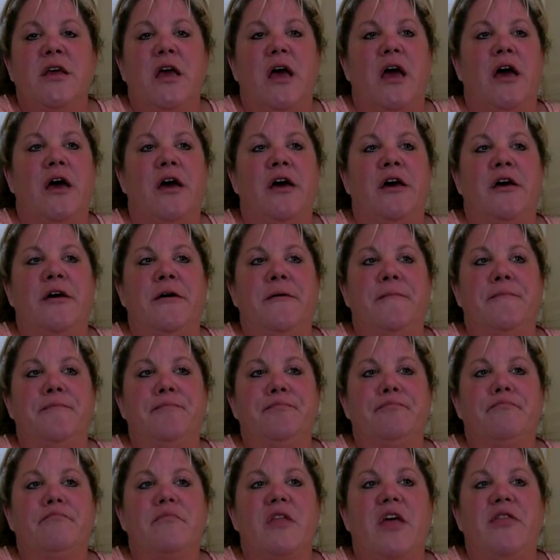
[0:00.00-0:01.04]

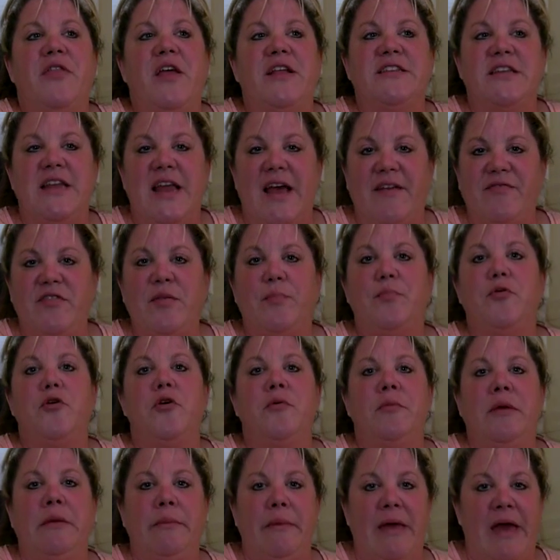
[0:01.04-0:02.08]
They did have to
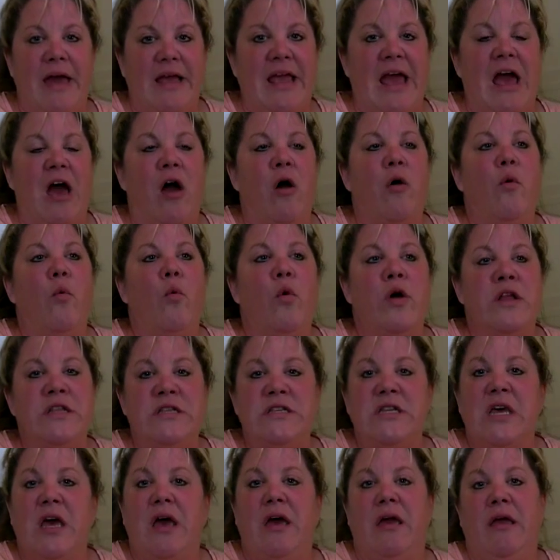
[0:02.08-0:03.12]
pull me back out one
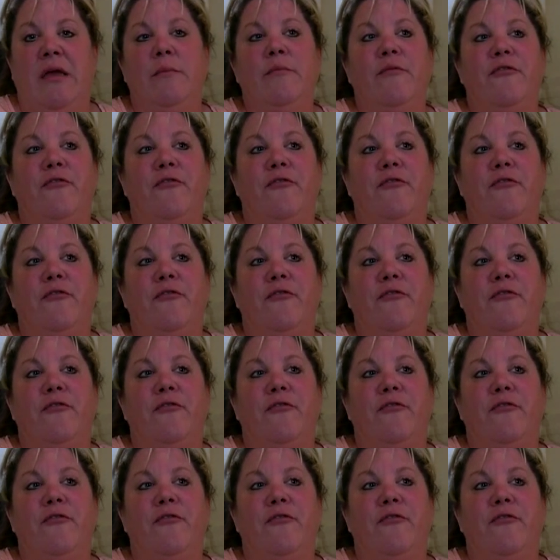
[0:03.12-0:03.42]
time